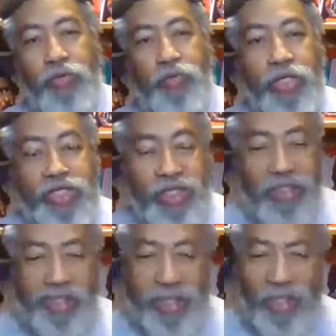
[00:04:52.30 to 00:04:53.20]
which
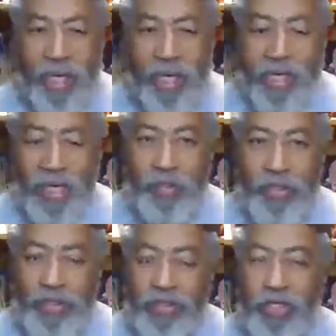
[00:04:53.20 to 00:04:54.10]
is
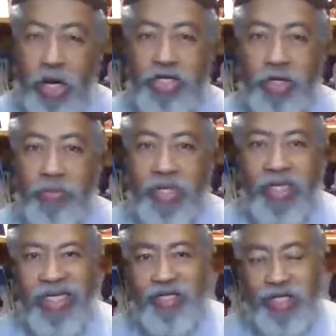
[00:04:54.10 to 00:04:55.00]
it's a starship
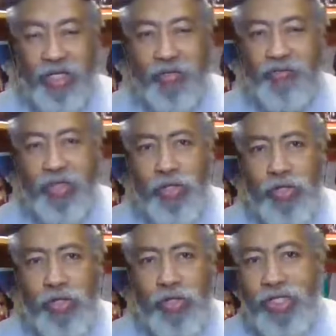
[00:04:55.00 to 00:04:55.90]
initiative.
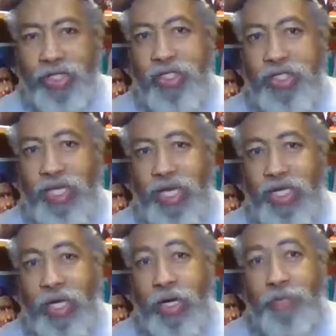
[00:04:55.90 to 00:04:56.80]
She's
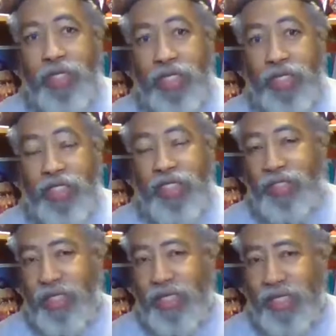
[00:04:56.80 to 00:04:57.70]
heading up
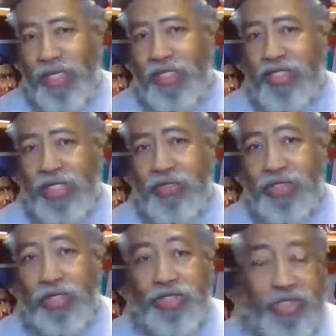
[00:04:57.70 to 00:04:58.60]
this initiative,
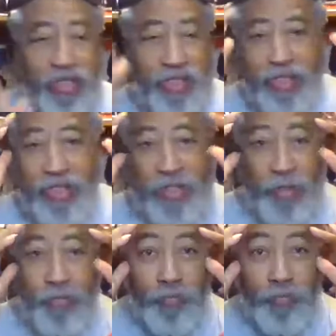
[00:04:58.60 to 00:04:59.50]
so she's the